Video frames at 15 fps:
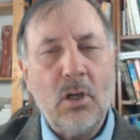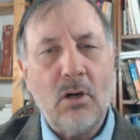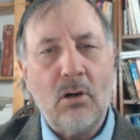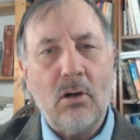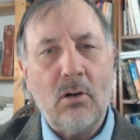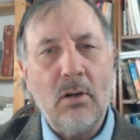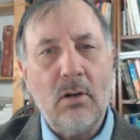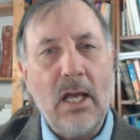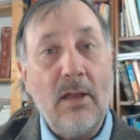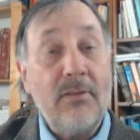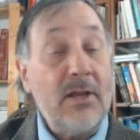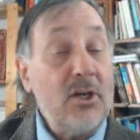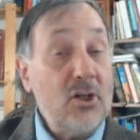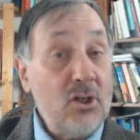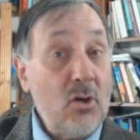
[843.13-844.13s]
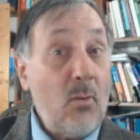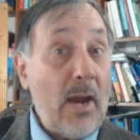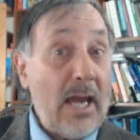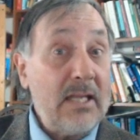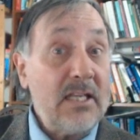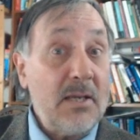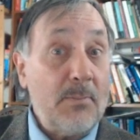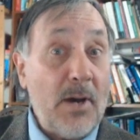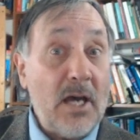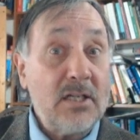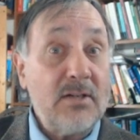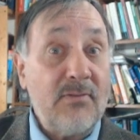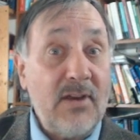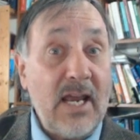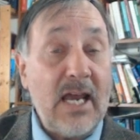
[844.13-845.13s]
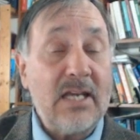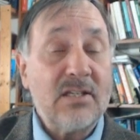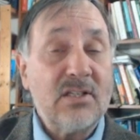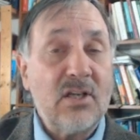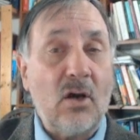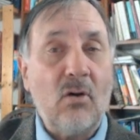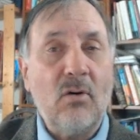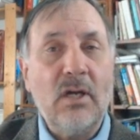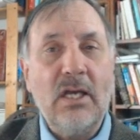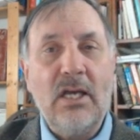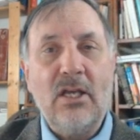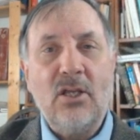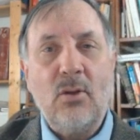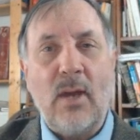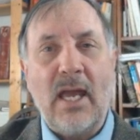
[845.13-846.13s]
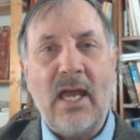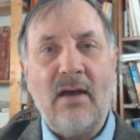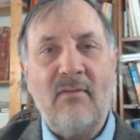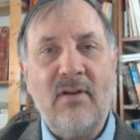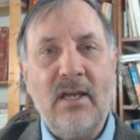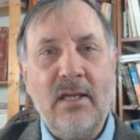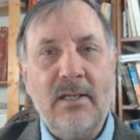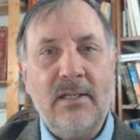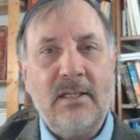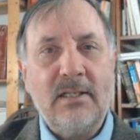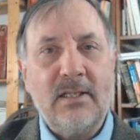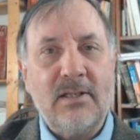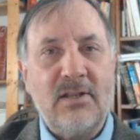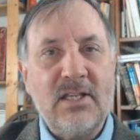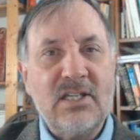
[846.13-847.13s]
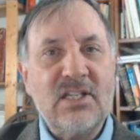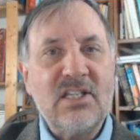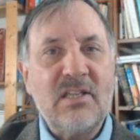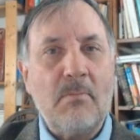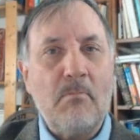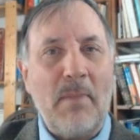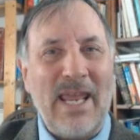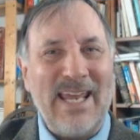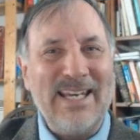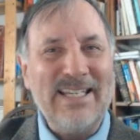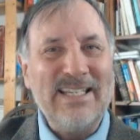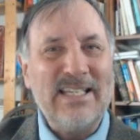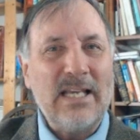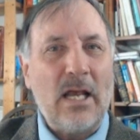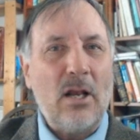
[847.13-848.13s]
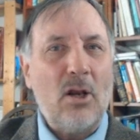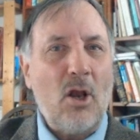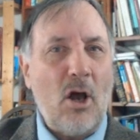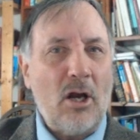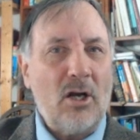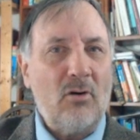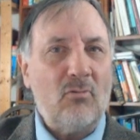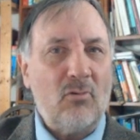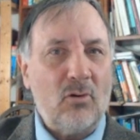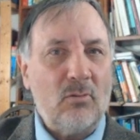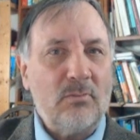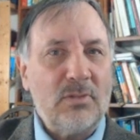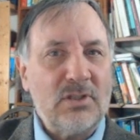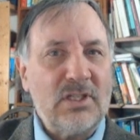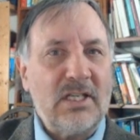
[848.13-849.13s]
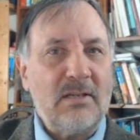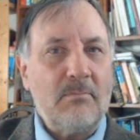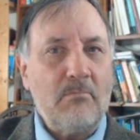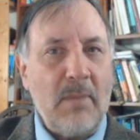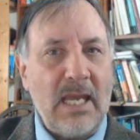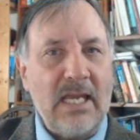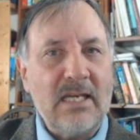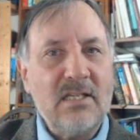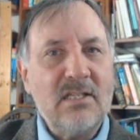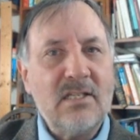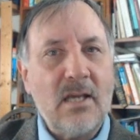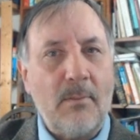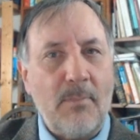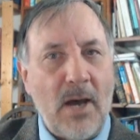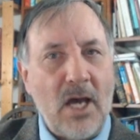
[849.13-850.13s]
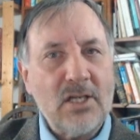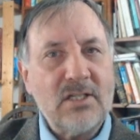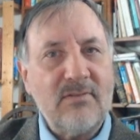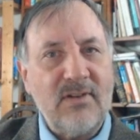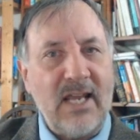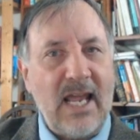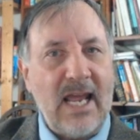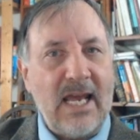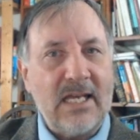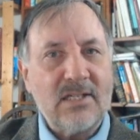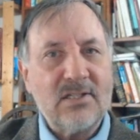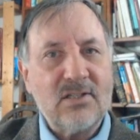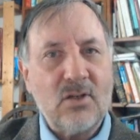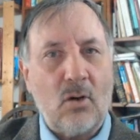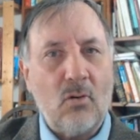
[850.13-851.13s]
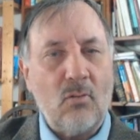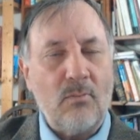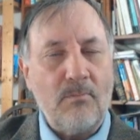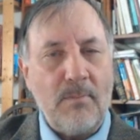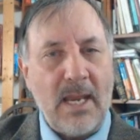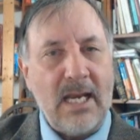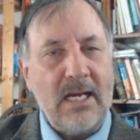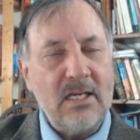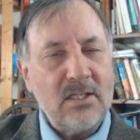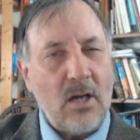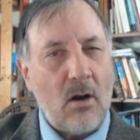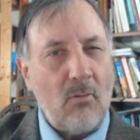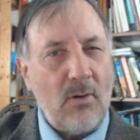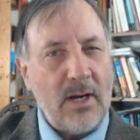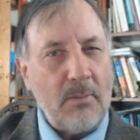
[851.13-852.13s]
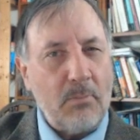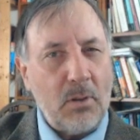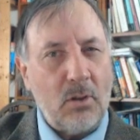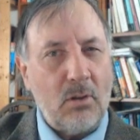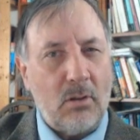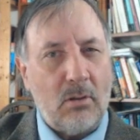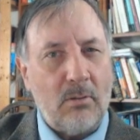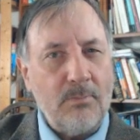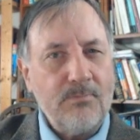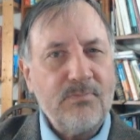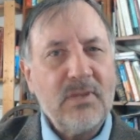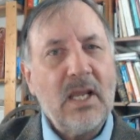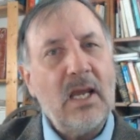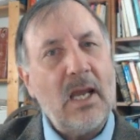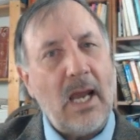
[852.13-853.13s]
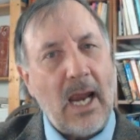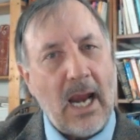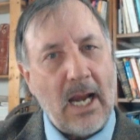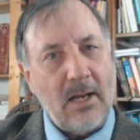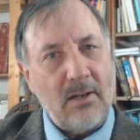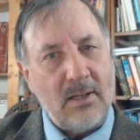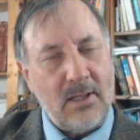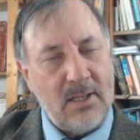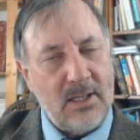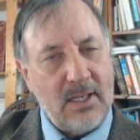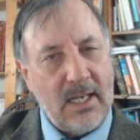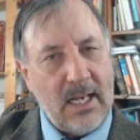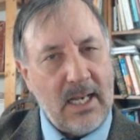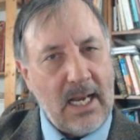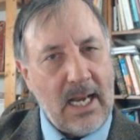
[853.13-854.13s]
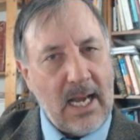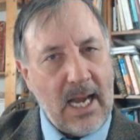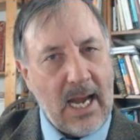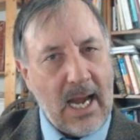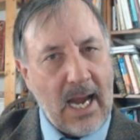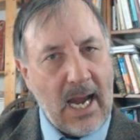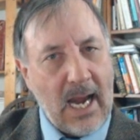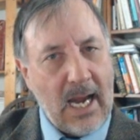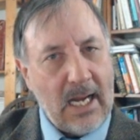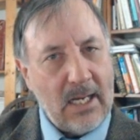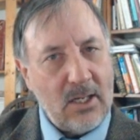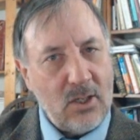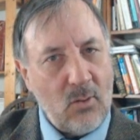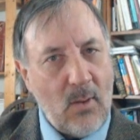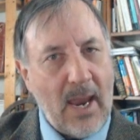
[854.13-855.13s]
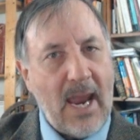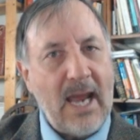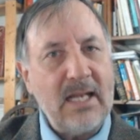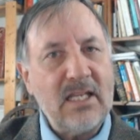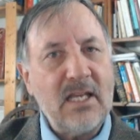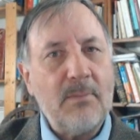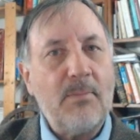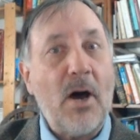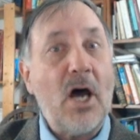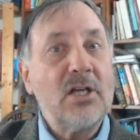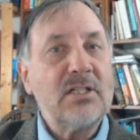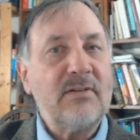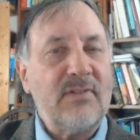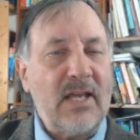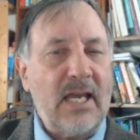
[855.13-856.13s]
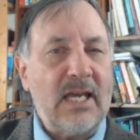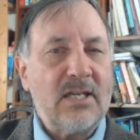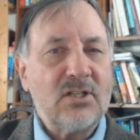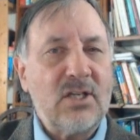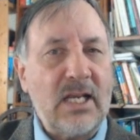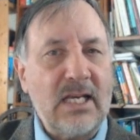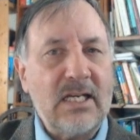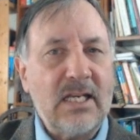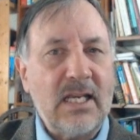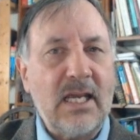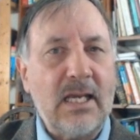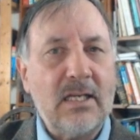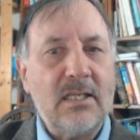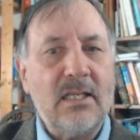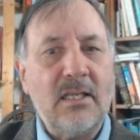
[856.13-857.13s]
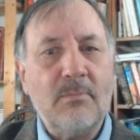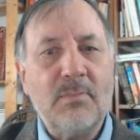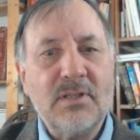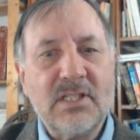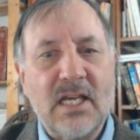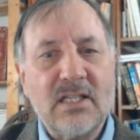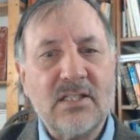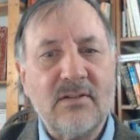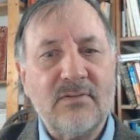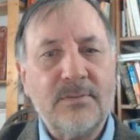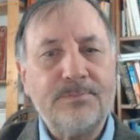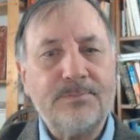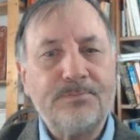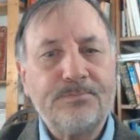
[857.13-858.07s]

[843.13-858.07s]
plural, then you do add the apostrophe S. So you have this is the men's locker room. You see, men's apostrophe s. So men is already plural, and and you add the apostrophe s to indicate the possessive.